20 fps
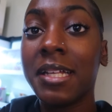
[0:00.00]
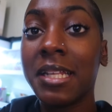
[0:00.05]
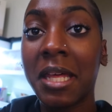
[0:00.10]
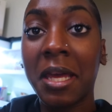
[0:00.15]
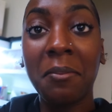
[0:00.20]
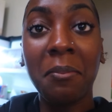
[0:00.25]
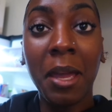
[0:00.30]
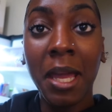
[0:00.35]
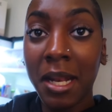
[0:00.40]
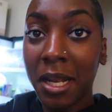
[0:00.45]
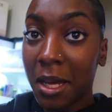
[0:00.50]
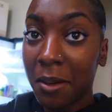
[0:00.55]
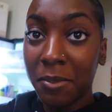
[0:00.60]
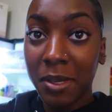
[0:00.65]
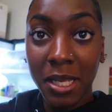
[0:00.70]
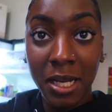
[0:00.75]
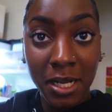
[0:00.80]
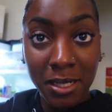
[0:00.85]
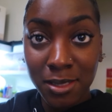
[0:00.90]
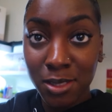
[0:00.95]
They may not
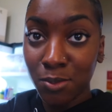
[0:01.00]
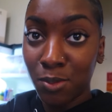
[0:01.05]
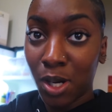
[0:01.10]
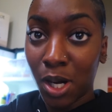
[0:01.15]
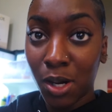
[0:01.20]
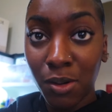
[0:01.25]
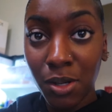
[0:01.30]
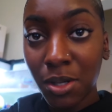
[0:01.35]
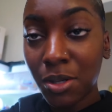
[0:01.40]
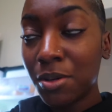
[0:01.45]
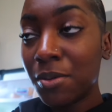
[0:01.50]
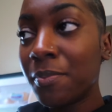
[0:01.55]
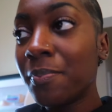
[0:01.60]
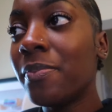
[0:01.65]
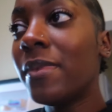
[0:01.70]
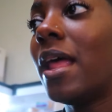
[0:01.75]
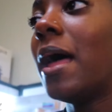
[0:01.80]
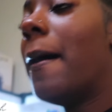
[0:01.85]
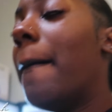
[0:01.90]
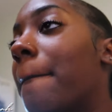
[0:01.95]
be there tomorrow.
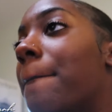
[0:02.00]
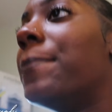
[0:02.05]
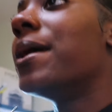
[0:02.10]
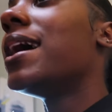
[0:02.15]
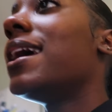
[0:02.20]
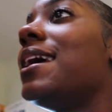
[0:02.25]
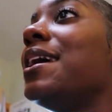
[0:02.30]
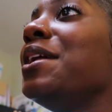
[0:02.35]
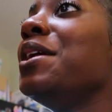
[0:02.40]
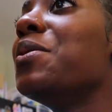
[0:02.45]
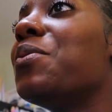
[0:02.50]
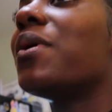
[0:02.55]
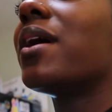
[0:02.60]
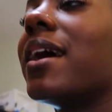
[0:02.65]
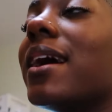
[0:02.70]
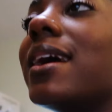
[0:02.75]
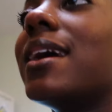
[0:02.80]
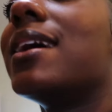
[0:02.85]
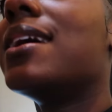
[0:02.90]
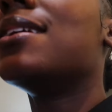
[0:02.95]
But
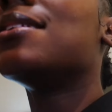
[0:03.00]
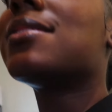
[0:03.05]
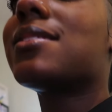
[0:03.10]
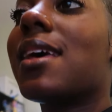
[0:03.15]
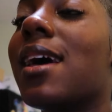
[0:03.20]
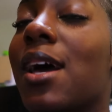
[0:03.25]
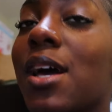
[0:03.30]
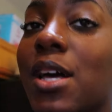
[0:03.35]
anyways,